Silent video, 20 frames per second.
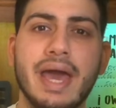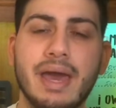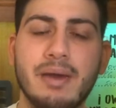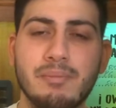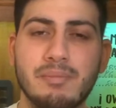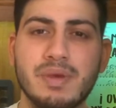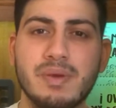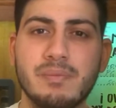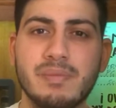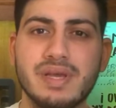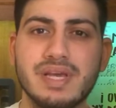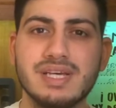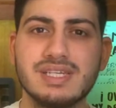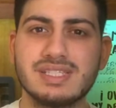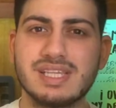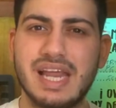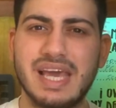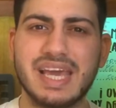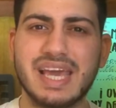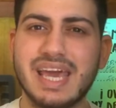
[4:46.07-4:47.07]

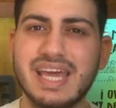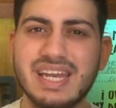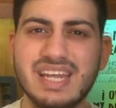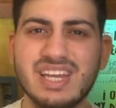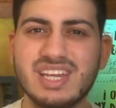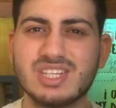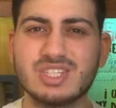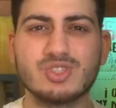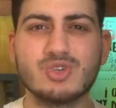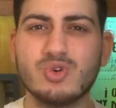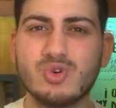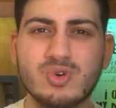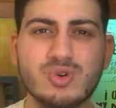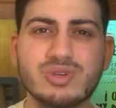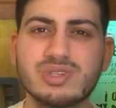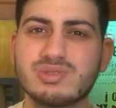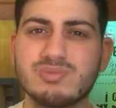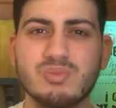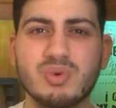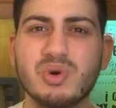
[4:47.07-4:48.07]
mbbs like any
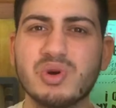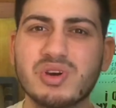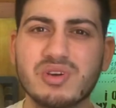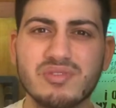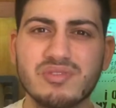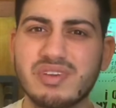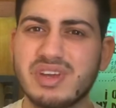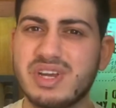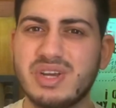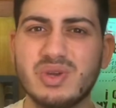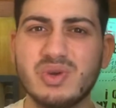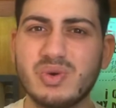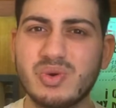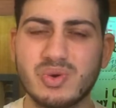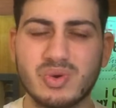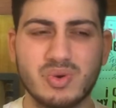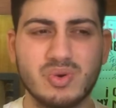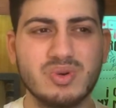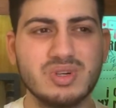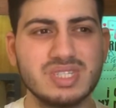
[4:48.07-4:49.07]
resource book video
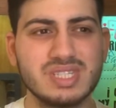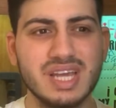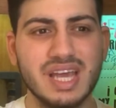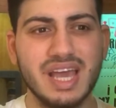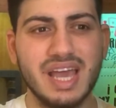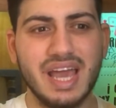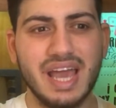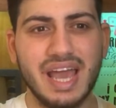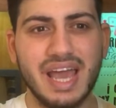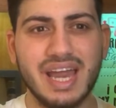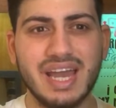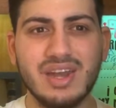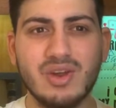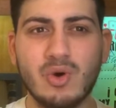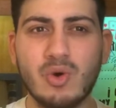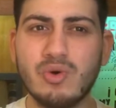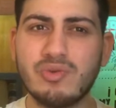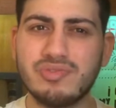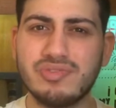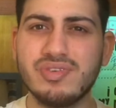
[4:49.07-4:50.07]
notes and
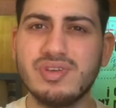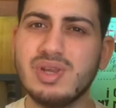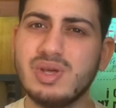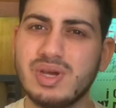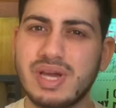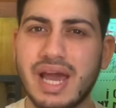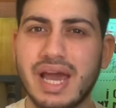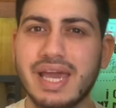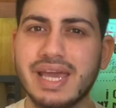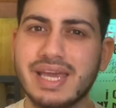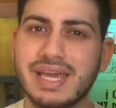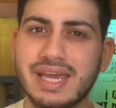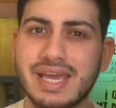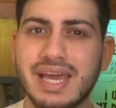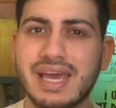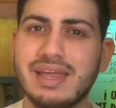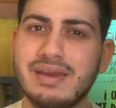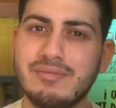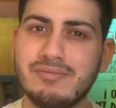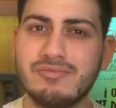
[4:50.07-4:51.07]
hopefully i
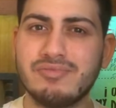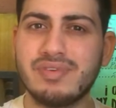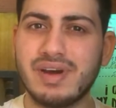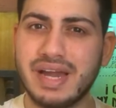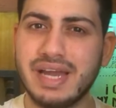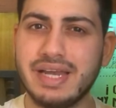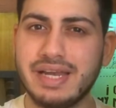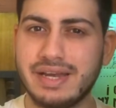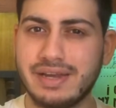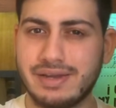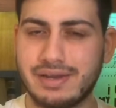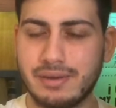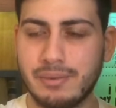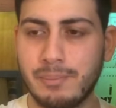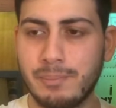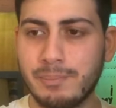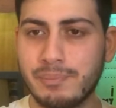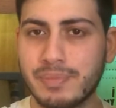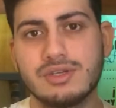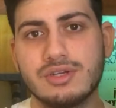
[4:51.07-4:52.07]
can find it
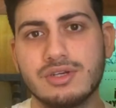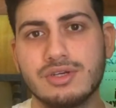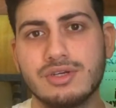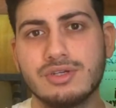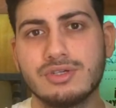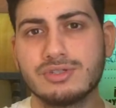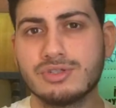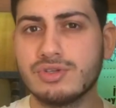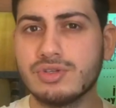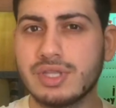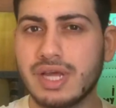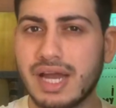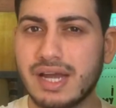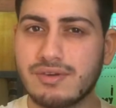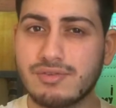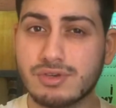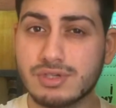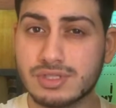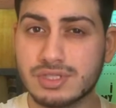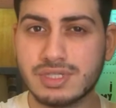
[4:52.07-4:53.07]
so
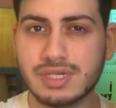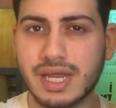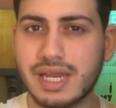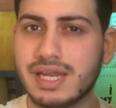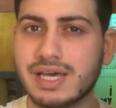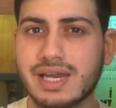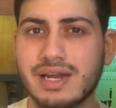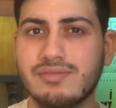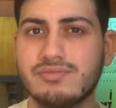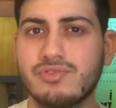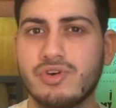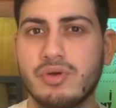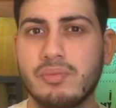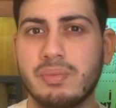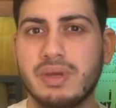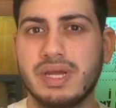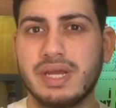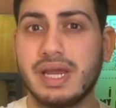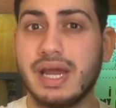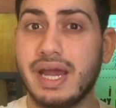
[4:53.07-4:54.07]
that was Telegram for
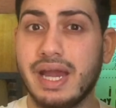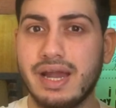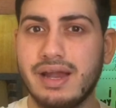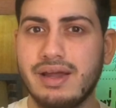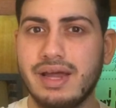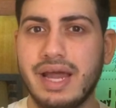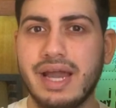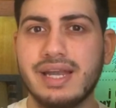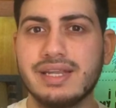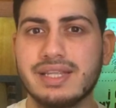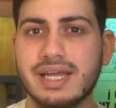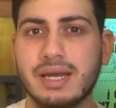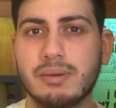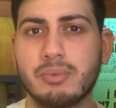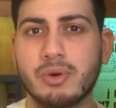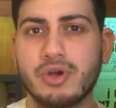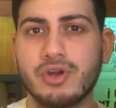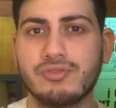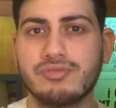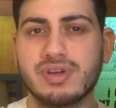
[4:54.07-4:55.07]
me at
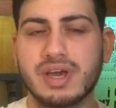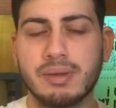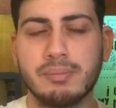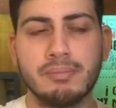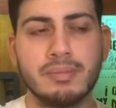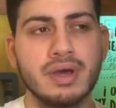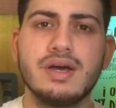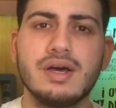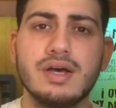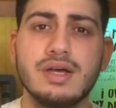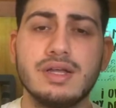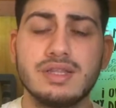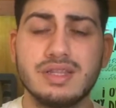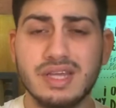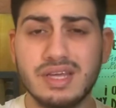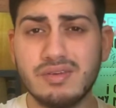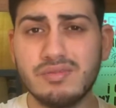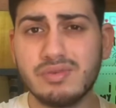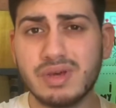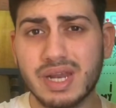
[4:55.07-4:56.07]
that point of time.
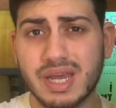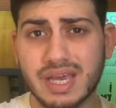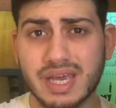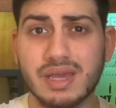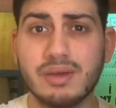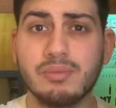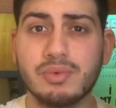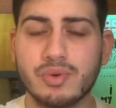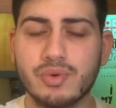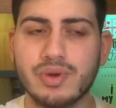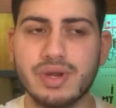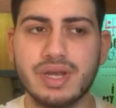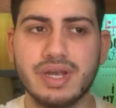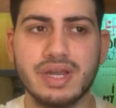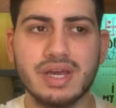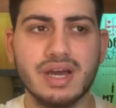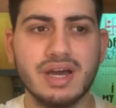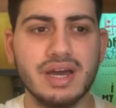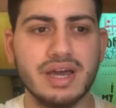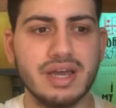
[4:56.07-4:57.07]
Then when I came to
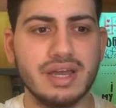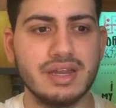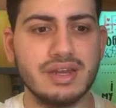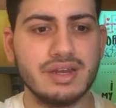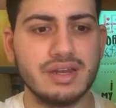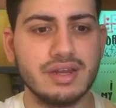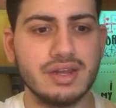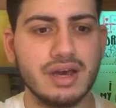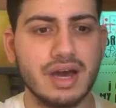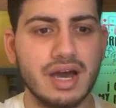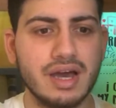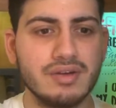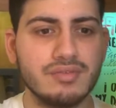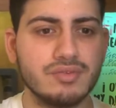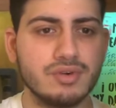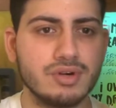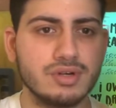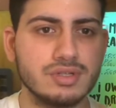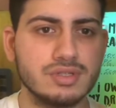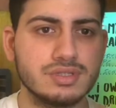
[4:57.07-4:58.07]
India and I
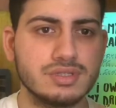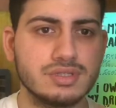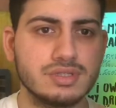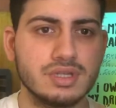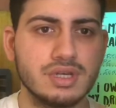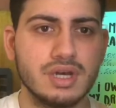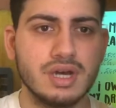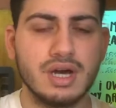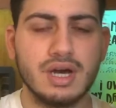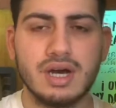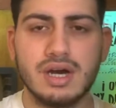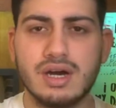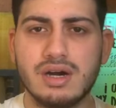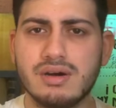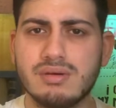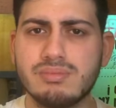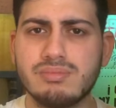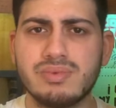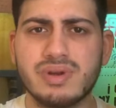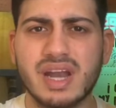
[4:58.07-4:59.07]
was
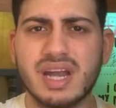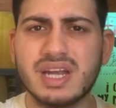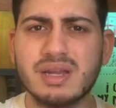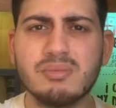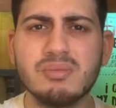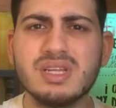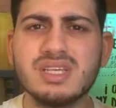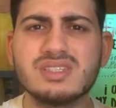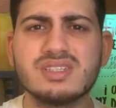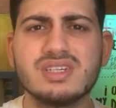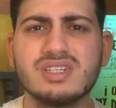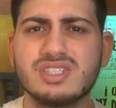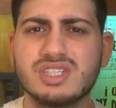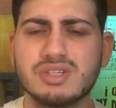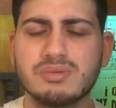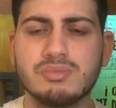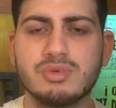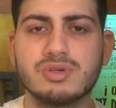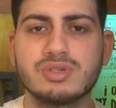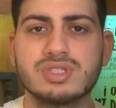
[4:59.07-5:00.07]
uh, randomly
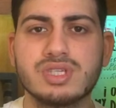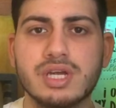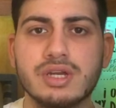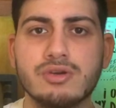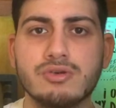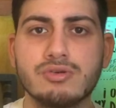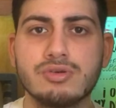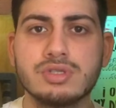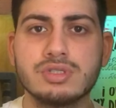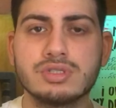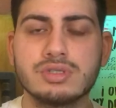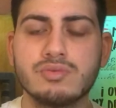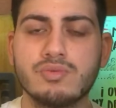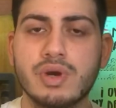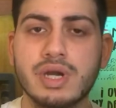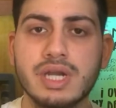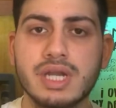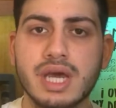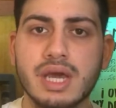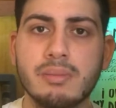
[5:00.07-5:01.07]
searching books and notes,
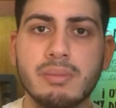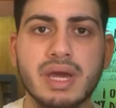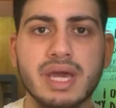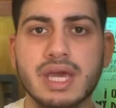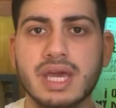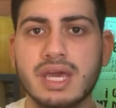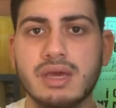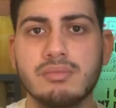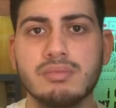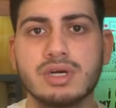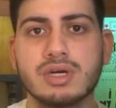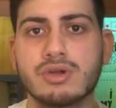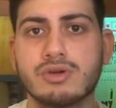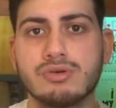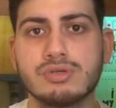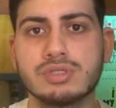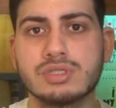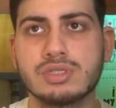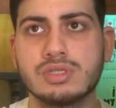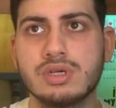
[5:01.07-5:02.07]
one time I came
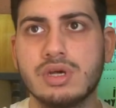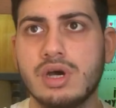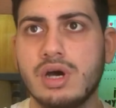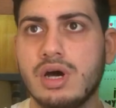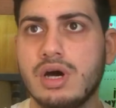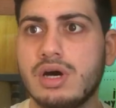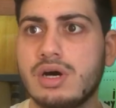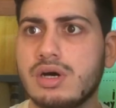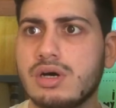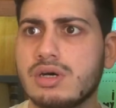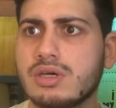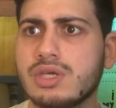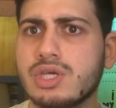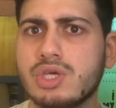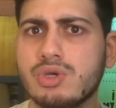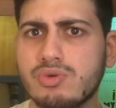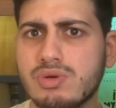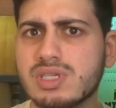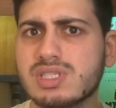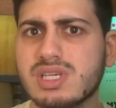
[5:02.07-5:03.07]
across a uh,
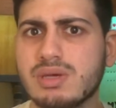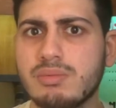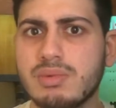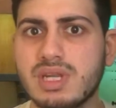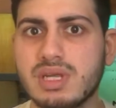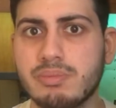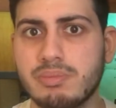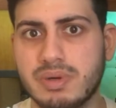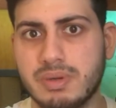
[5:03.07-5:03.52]
USMLE